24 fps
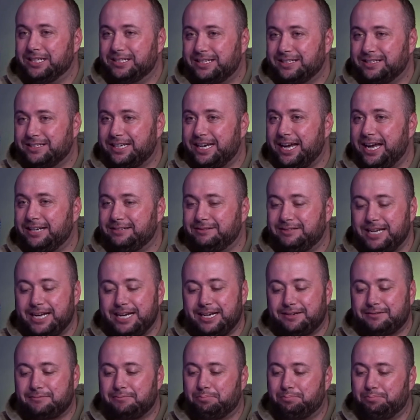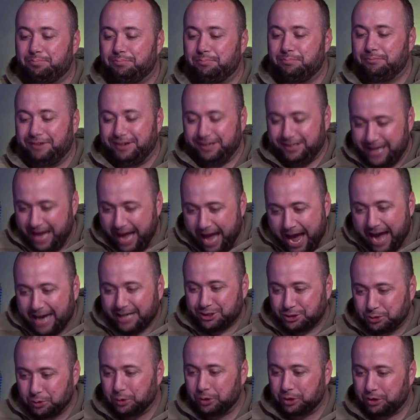Because, again, take
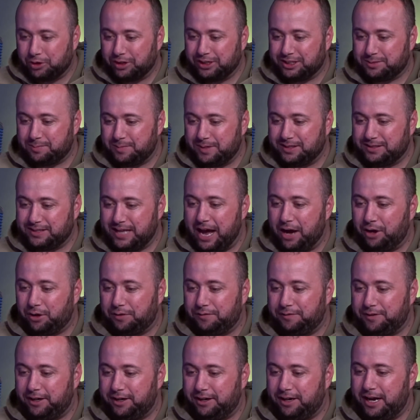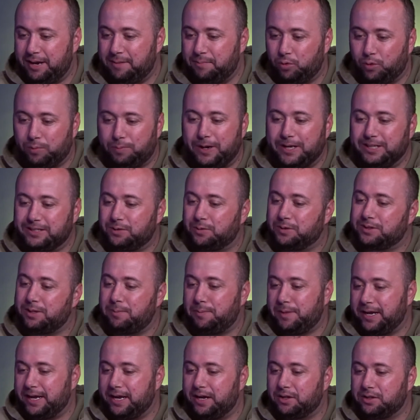actual Christmas out of it and replace it with
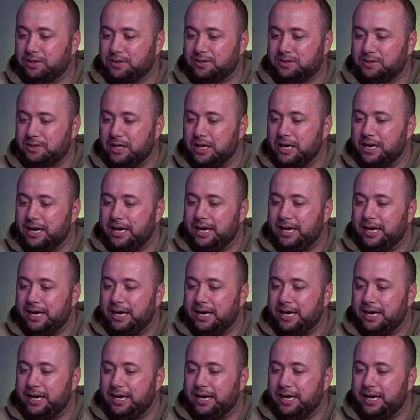something else.